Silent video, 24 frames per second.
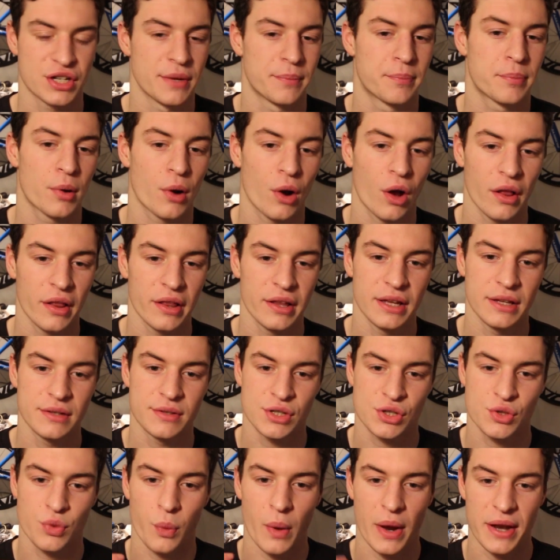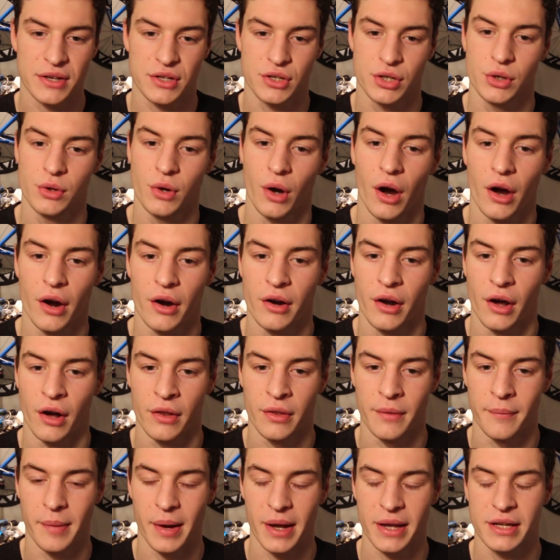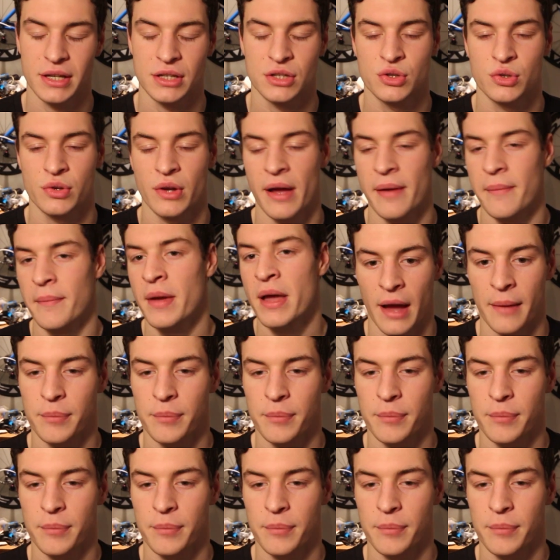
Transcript: She probably just went too hard on the bike and swim,